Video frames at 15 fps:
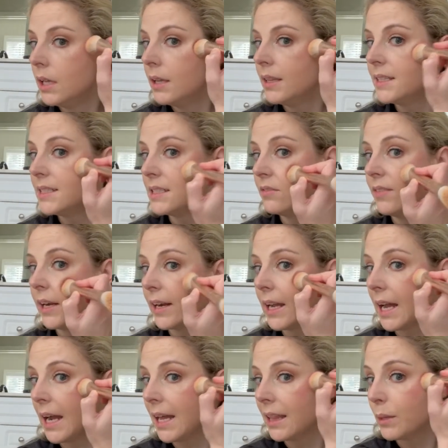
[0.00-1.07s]
This is very
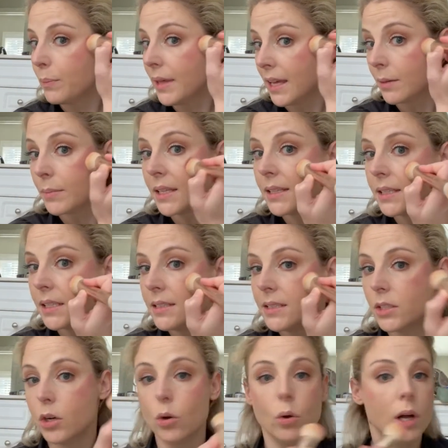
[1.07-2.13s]
highly pigmented,
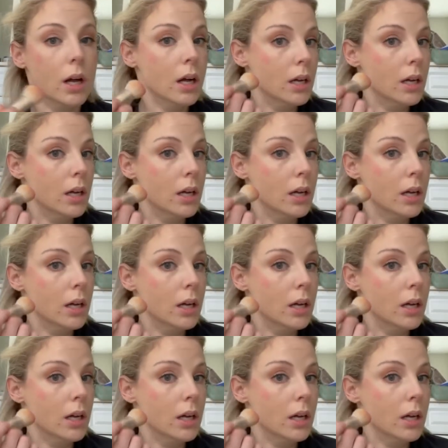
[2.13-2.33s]
so